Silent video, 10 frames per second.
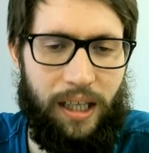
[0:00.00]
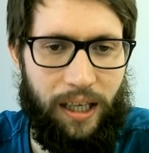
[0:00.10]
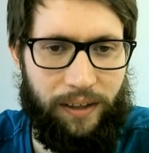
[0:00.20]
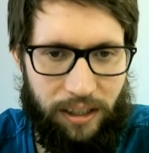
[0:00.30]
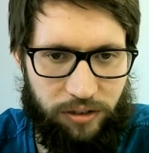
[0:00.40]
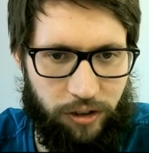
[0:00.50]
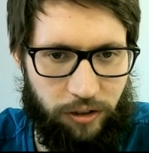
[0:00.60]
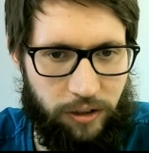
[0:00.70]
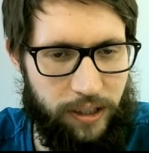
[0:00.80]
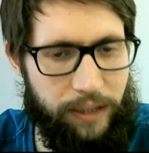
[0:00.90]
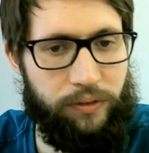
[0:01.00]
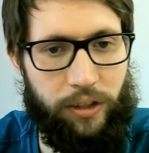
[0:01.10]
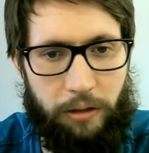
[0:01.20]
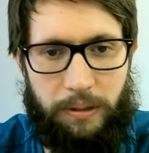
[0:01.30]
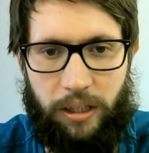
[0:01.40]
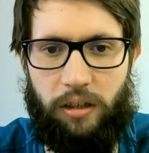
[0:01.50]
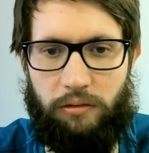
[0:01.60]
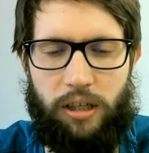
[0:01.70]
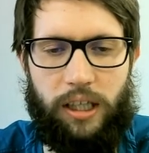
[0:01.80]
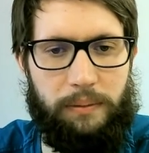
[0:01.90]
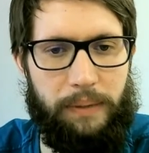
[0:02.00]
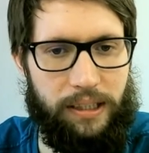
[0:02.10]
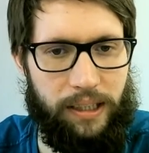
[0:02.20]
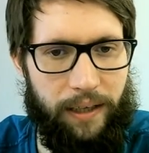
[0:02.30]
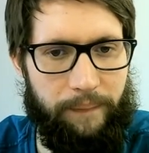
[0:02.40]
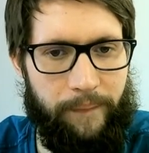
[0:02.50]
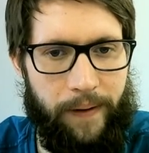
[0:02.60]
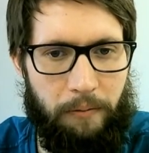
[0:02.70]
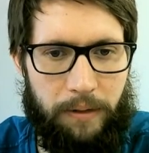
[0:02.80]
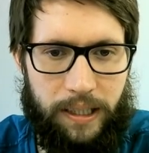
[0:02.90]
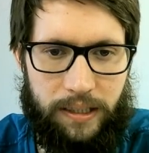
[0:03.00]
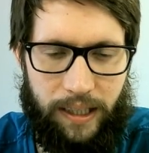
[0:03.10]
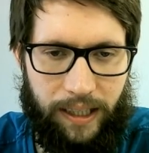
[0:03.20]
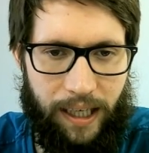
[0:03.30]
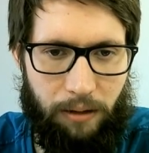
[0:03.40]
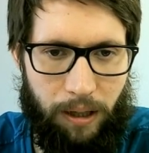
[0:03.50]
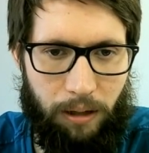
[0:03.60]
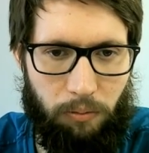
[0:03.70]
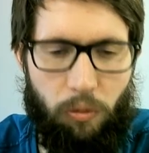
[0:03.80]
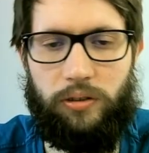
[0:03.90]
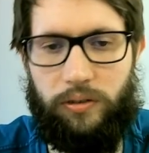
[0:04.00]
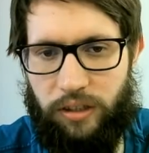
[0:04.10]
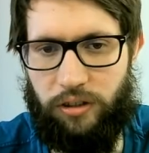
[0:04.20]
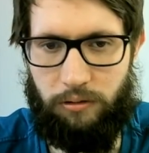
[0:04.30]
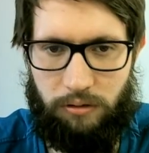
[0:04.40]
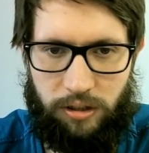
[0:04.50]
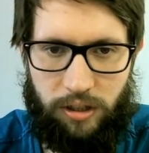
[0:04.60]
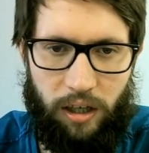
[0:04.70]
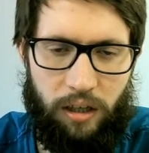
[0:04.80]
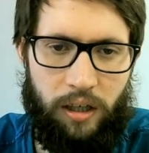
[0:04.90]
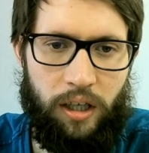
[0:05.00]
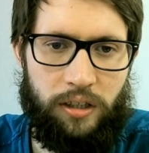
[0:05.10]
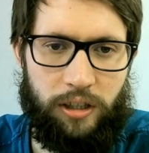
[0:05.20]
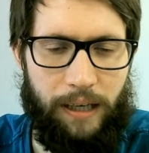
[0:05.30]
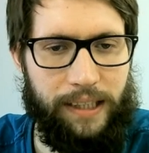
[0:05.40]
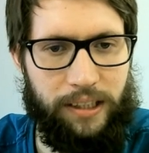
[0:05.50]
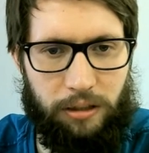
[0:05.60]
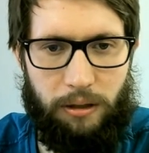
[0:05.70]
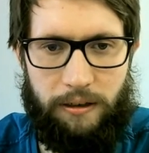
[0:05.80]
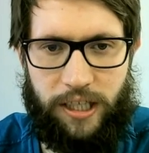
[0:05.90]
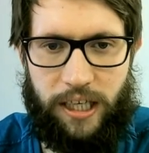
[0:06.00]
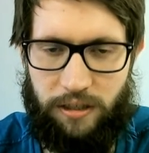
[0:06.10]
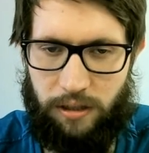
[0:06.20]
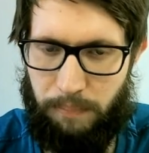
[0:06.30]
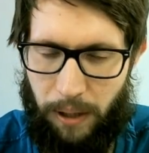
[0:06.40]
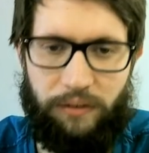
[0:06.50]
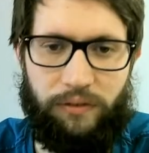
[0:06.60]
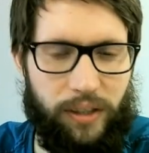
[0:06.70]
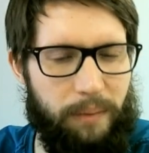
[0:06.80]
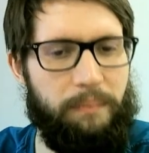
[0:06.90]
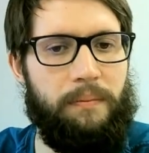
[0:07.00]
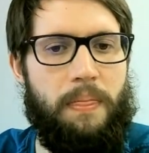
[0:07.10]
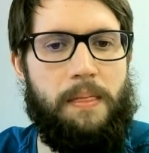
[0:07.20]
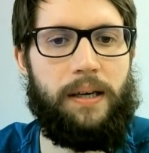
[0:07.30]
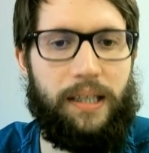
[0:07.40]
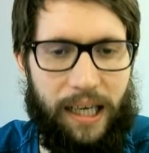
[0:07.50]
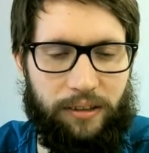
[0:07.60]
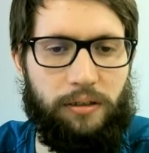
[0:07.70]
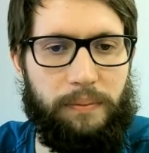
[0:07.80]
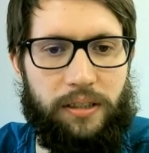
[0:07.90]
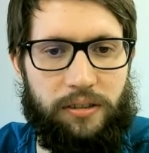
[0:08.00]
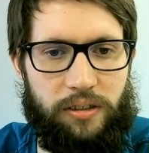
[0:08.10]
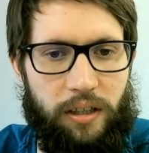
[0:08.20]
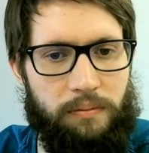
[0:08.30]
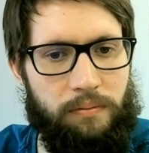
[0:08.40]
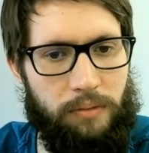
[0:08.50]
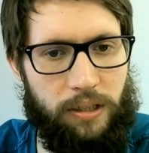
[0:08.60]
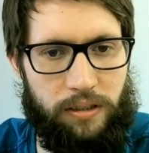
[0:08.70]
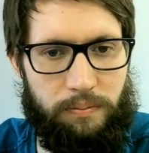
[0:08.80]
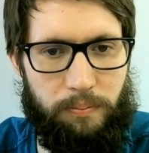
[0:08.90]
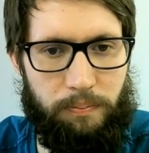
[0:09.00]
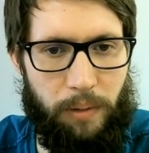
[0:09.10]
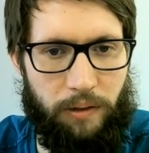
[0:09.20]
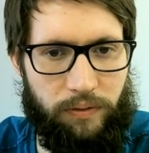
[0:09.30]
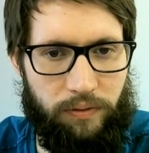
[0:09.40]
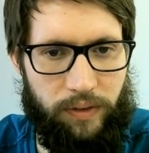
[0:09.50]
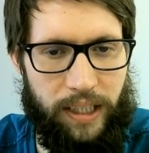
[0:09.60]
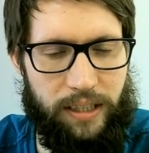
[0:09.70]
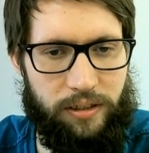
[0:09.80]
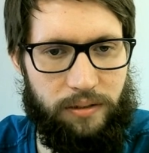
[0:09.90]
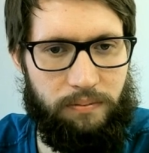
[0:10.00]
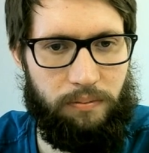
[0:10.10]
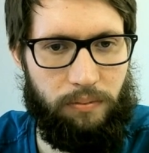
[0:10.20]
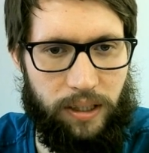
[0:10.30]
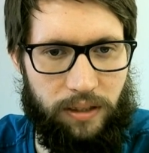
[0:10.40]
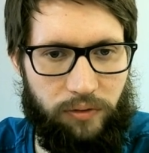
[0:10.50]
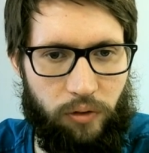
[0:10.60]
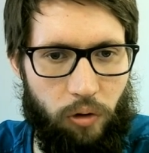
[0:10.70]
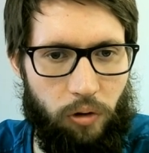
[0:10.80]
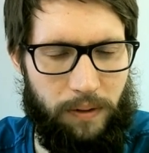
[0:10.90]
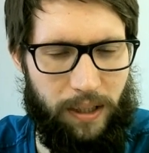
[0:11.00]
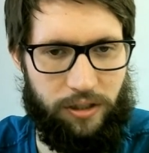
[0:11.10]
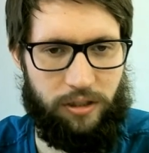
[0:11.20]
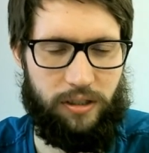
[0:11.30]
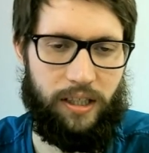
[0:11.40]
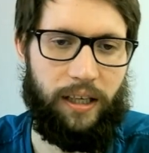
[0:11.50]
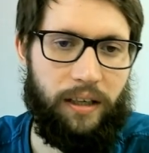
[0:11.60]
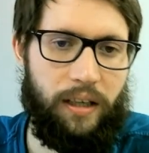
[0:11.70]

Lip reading: And that's good, because even though we can't write them in yet, we can say that, well, one of these 2 are a star, so any square adjacent to both of them cannot be a star, which is both of these 4, I should say.